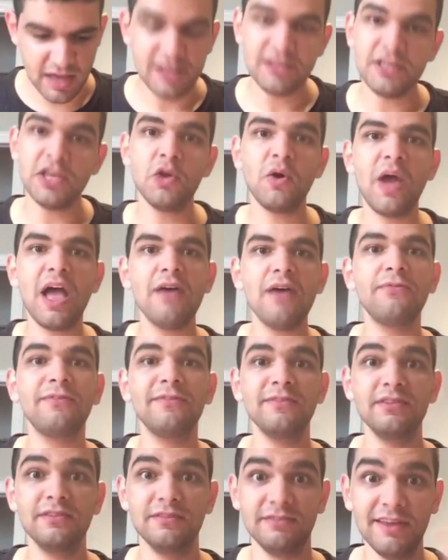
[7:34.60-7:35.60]
you have
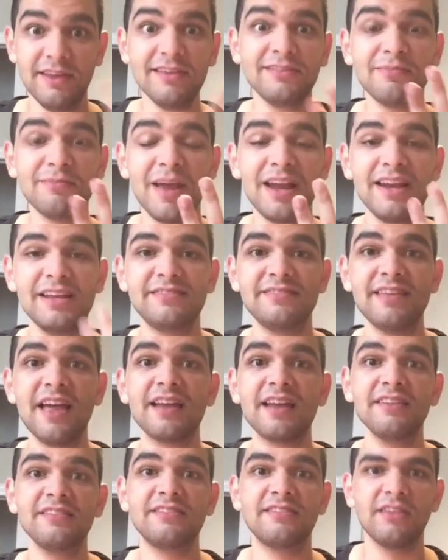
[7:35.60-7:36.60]
this many
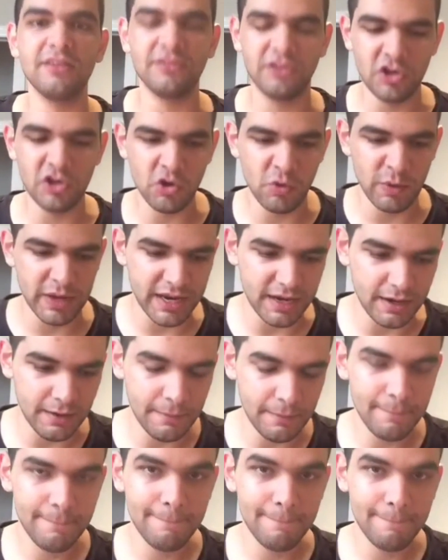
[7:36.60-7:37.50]
seconds to do it.